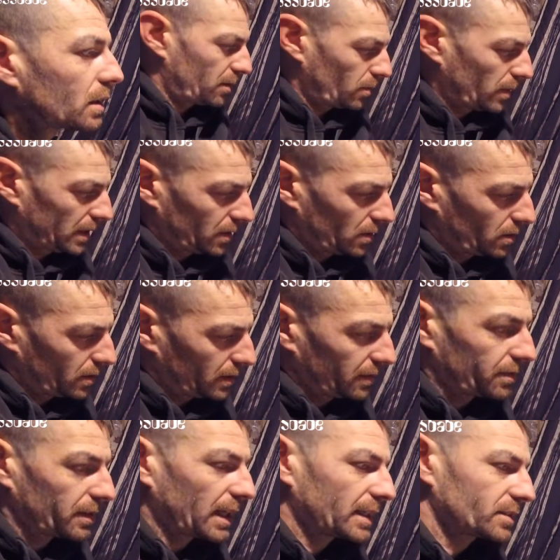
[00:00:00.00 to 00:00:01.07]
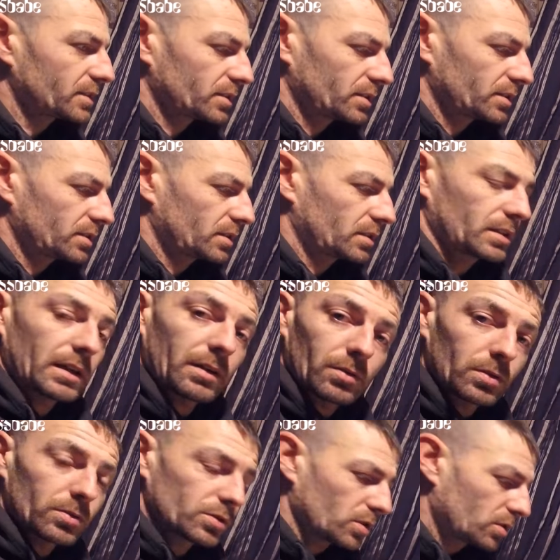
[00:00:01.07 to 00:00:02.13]
the window deflectors are
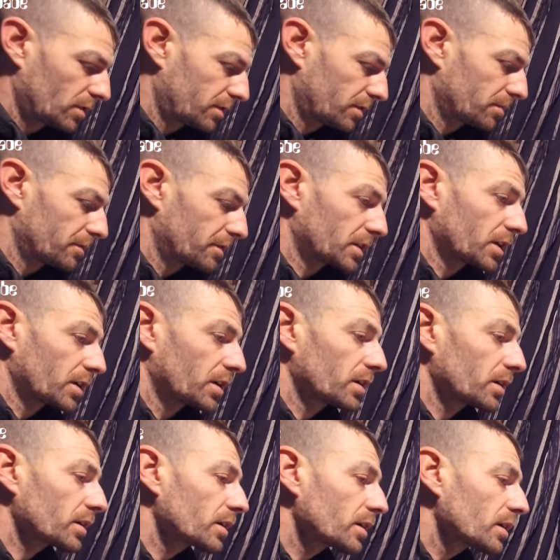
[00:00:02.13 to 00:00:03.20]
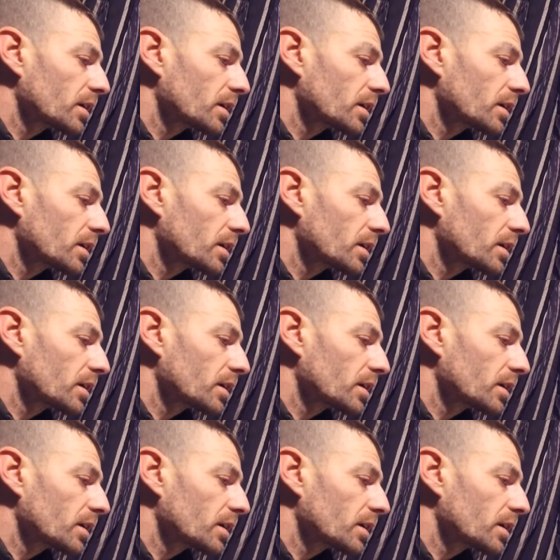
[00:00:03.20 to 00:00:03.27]
also from Verkerk.